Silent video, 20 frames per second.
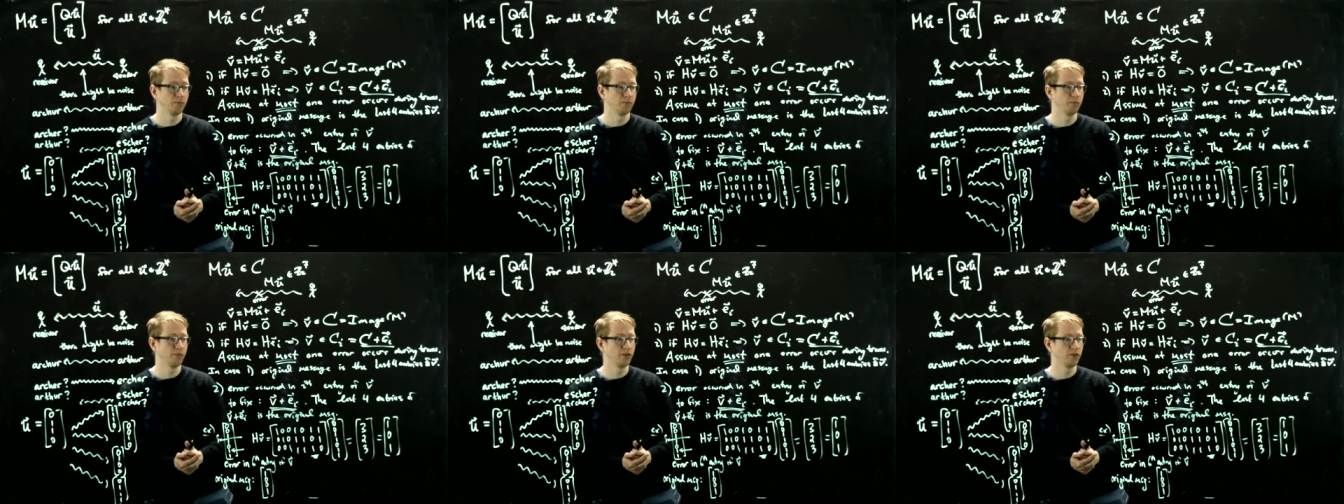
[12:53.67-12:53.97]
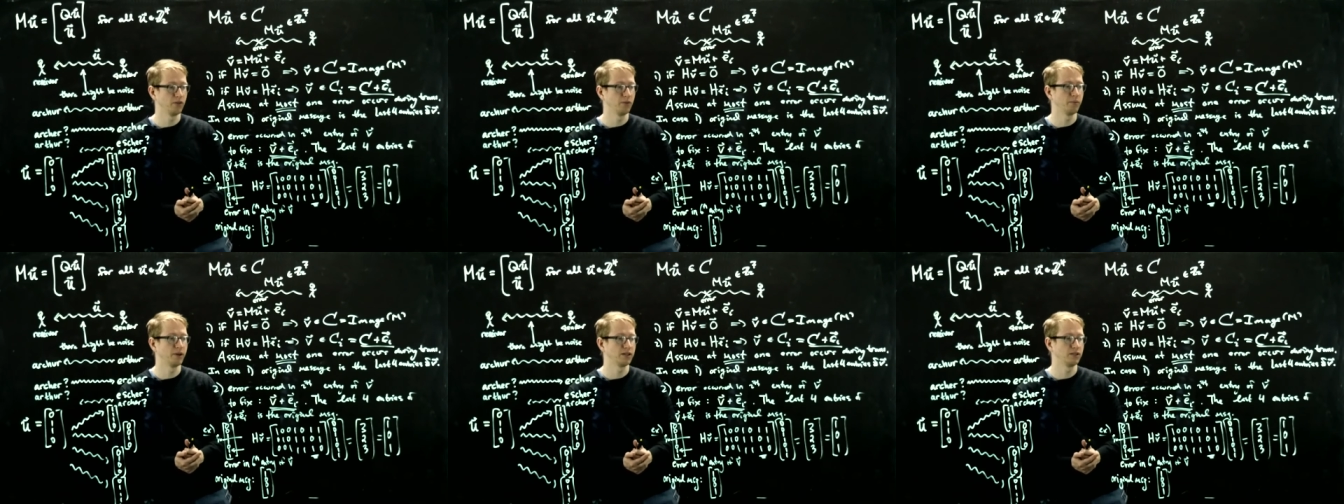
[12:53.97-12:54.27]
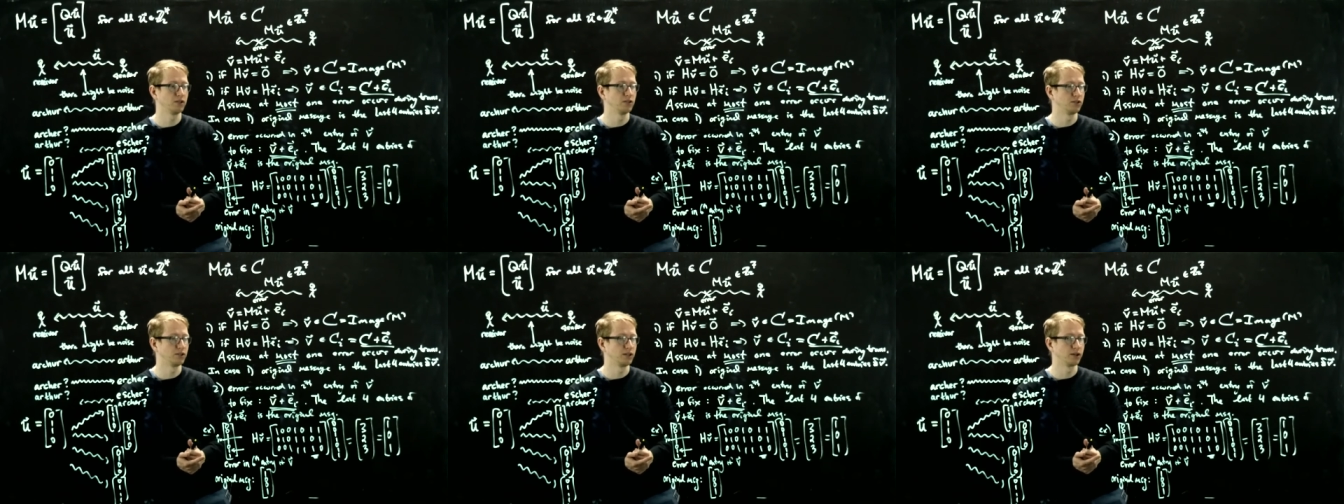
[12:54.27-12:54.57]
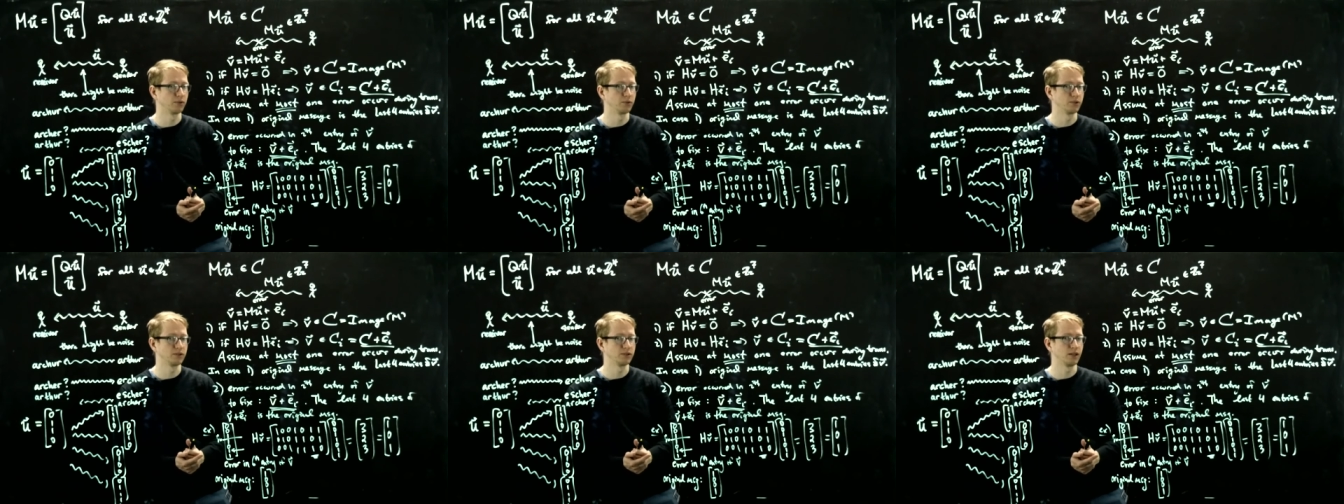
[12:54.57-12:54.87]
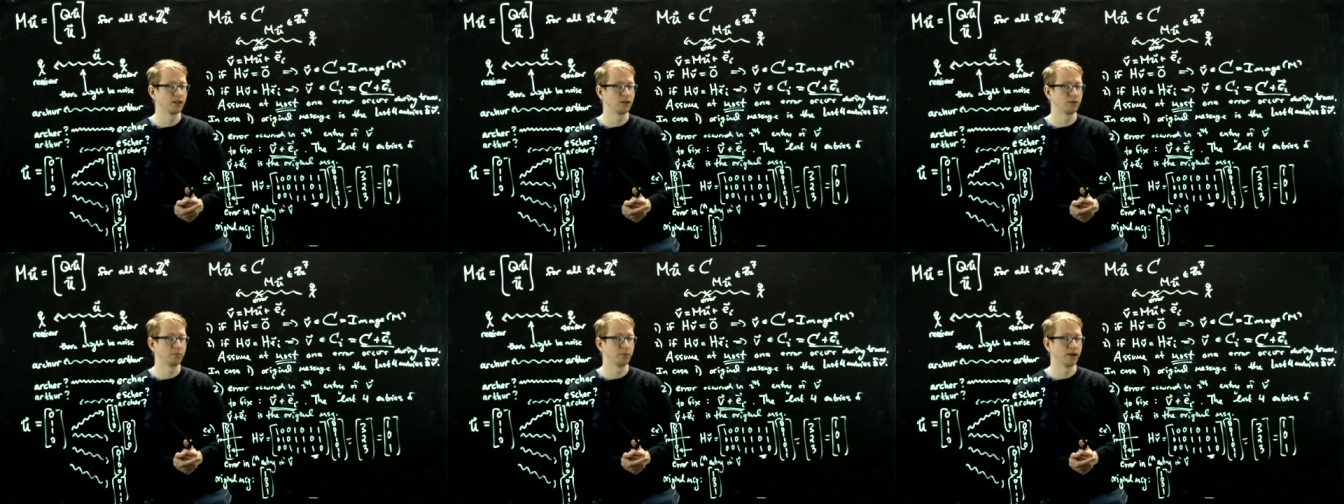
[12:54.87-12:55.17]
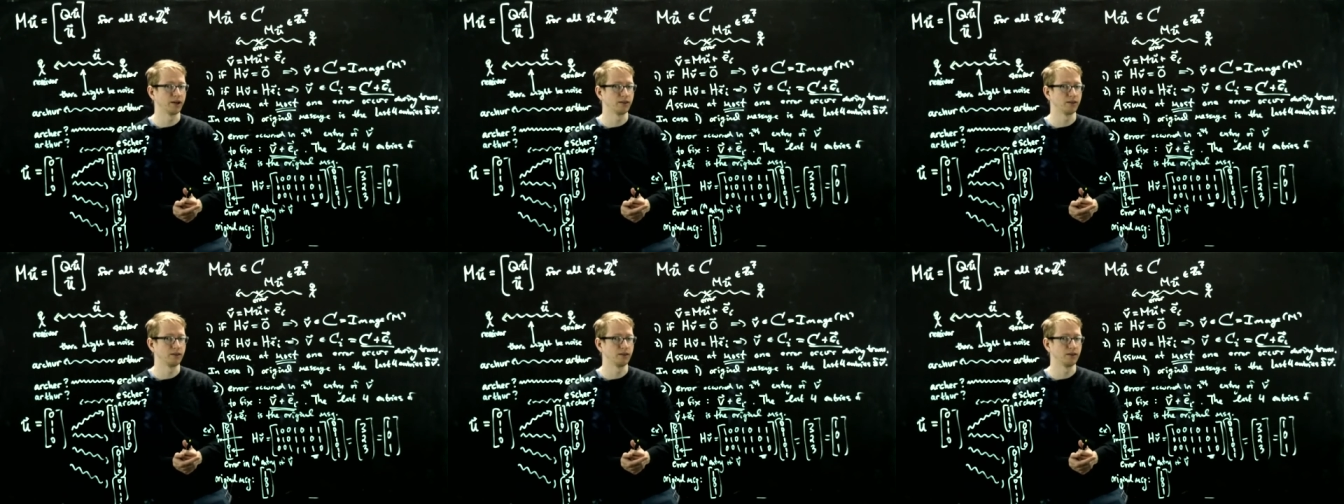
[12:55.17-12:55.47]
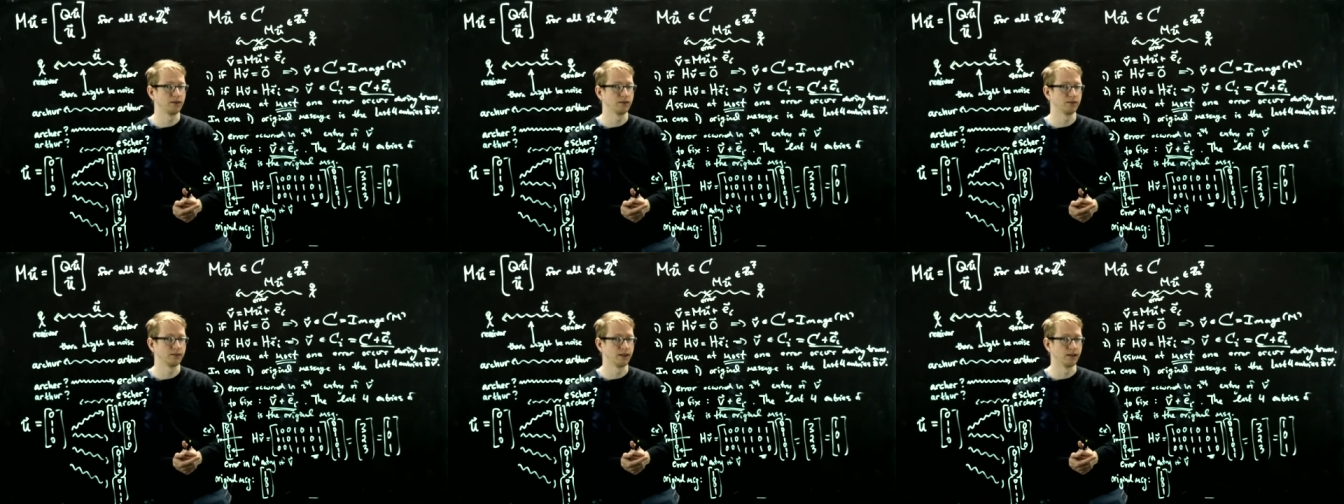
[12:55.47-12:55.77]
the message that was sent by
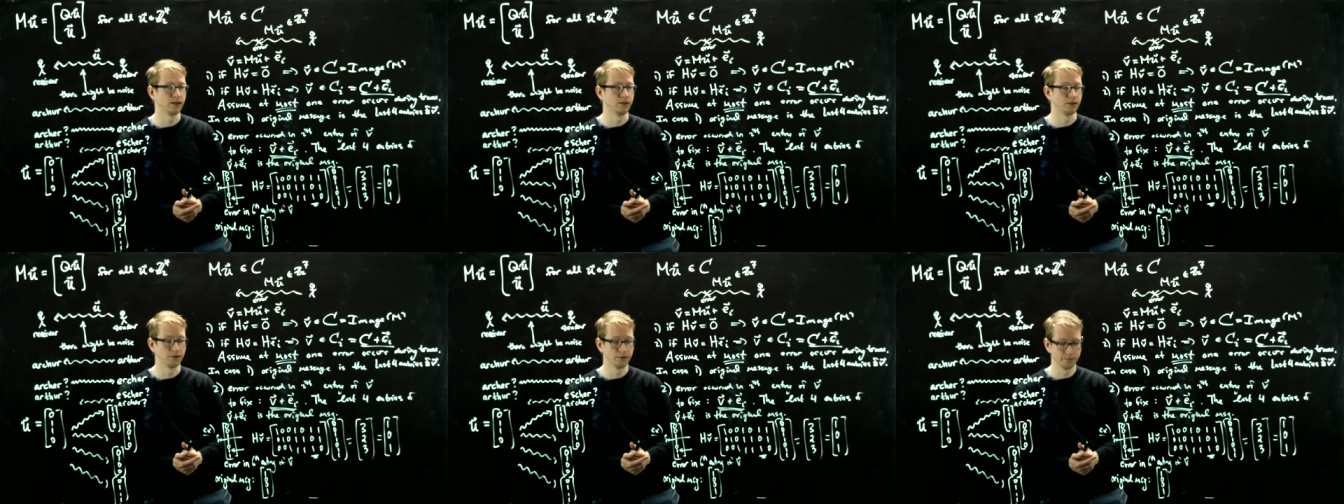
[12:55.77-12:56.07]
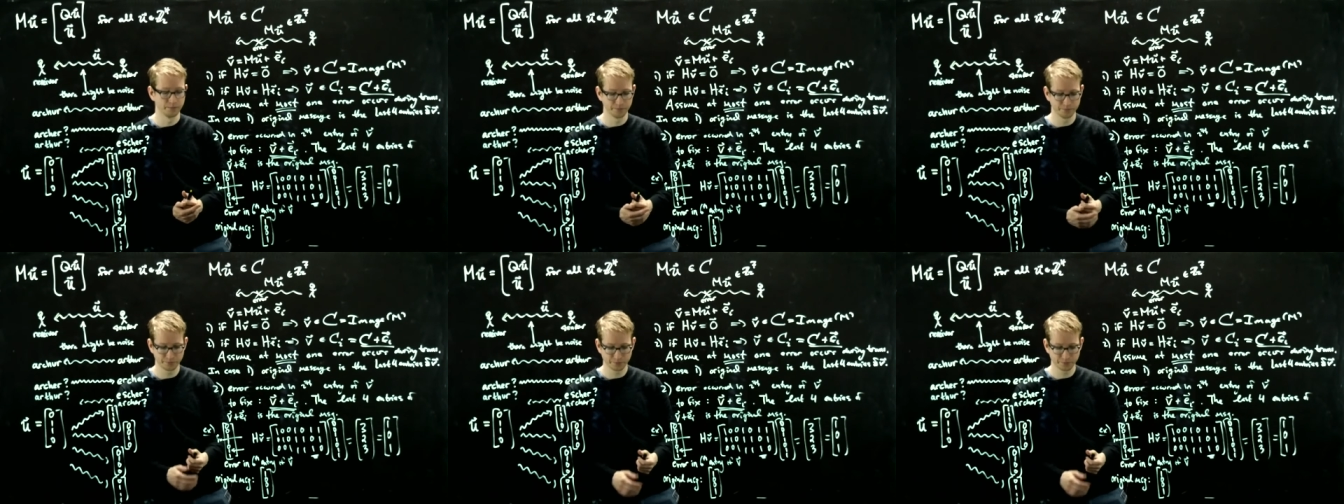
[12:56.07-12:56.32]
the sender.